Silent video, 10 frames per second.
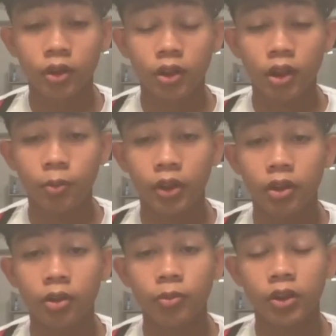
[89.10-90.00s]
Hi, my
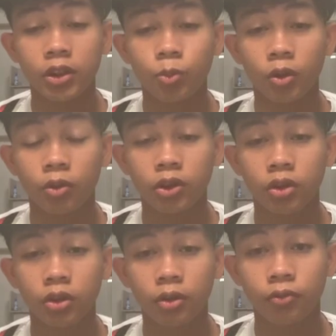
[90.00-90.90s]
name is Muhammad Shah
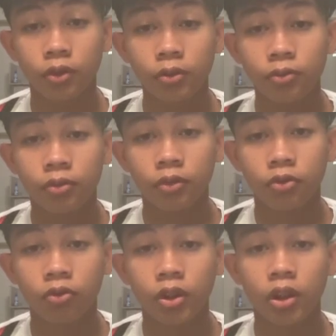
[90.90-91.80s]
Afif.
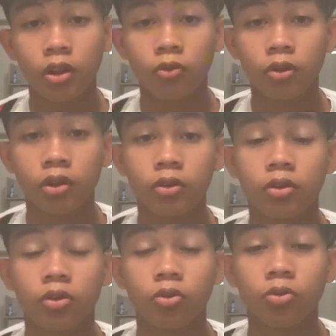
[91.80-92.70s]
Today I want
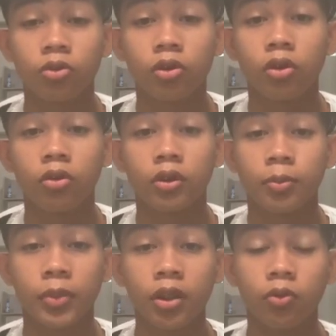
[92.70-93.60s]
to talk
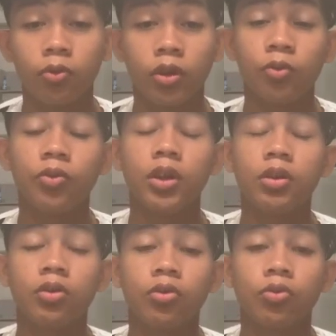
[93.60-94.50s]
about one way
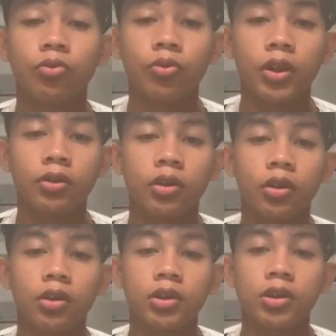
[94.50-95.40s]
to fight
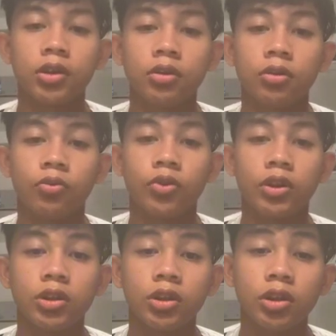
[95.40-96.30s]
corruption, which
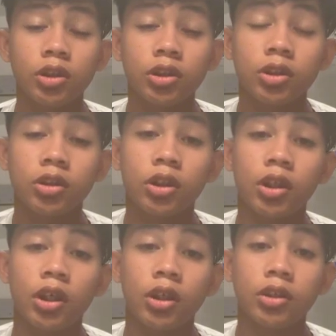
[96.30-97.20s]
is
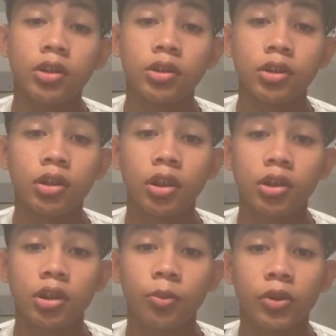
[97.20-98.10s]
agency
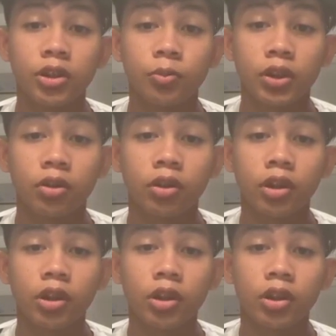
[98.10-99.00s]
establishment.
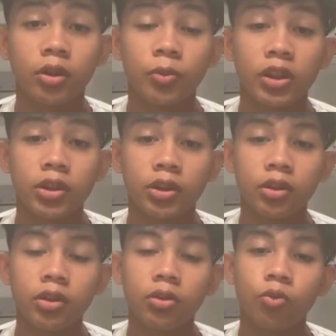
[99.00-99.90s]
In Malaysia,
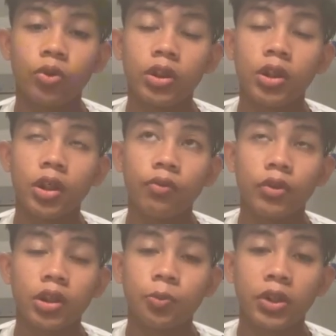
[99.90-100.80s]
we have
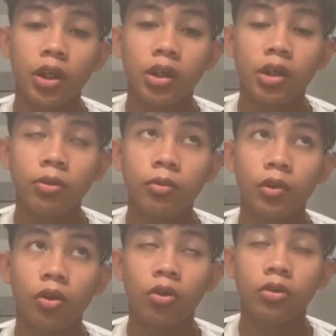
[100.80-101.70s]
SPRN
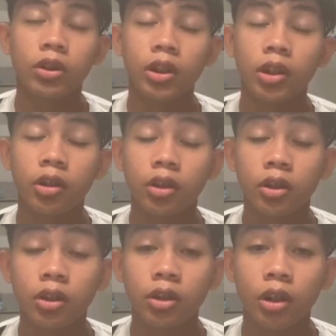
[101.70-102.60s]
or the
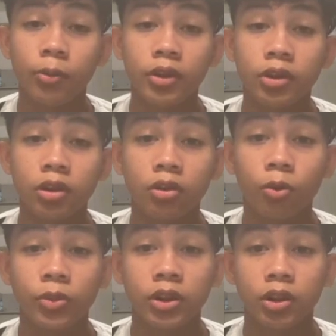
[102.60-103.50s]
Anti-Corruption
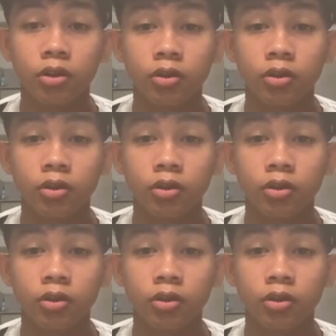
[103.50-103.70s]
Commission.